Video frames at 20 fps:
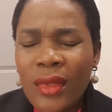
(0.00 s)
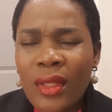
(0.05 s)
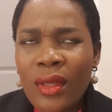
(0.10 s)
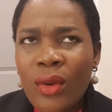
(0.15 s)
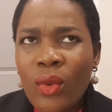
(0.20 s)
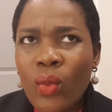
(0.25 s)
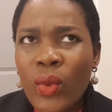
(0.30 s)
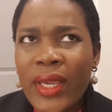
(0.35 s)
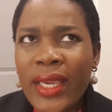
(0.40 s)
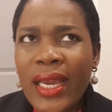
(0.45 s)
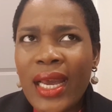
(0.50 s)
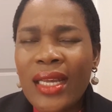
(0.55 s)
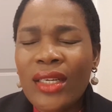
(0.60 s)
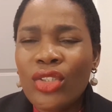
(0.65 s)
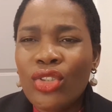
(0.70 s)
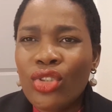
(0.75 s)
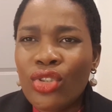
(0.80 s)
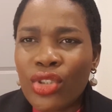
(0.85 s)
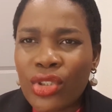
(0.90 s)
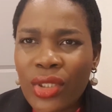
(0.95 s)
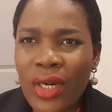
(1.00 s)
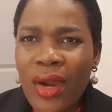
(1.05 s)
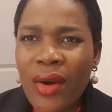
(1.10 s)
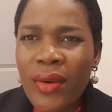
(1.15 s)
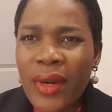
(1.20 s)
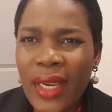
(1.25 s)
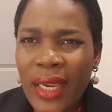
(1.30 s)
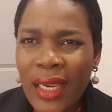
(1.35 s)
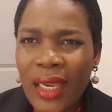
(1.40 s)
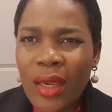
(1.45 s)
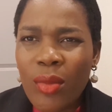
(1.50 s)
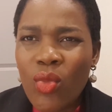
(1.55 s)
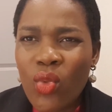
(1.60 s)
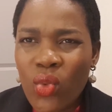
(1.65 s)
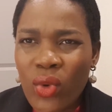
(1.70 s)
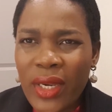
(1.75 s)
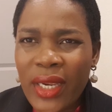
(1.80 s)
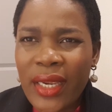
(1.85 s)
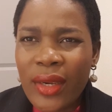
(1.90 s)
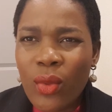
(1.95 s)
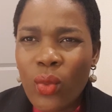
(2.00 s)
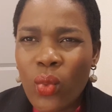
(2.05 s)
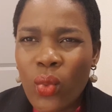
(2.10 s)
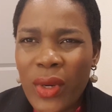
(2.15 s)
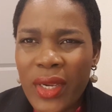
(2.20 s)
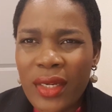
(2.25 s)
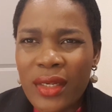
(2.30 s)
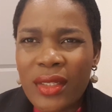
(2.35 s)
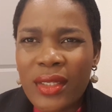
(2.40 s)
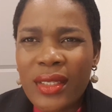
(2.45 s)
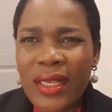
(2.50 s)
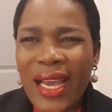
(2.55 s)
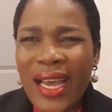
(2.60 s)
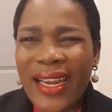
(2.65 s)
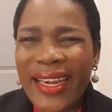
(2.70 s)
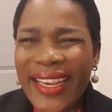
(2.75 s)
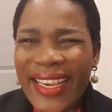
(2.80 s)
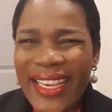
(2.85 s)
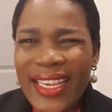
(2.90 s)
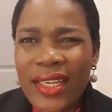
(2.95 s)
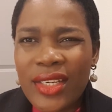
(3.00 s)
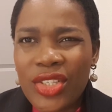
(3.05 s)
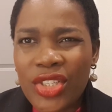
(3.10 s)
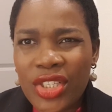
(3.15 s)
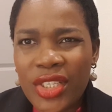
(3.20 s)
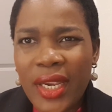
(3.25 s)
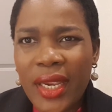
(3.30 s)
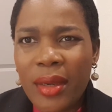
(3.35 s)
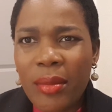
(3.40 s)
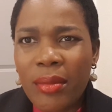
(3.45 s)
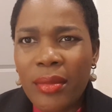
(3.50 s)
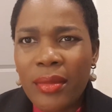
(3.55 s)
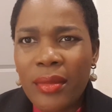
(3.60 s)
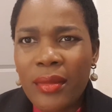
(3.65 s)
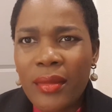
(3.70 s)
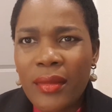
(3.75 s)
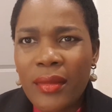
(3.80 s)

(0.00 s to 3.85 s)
We can't drown him with and in shame.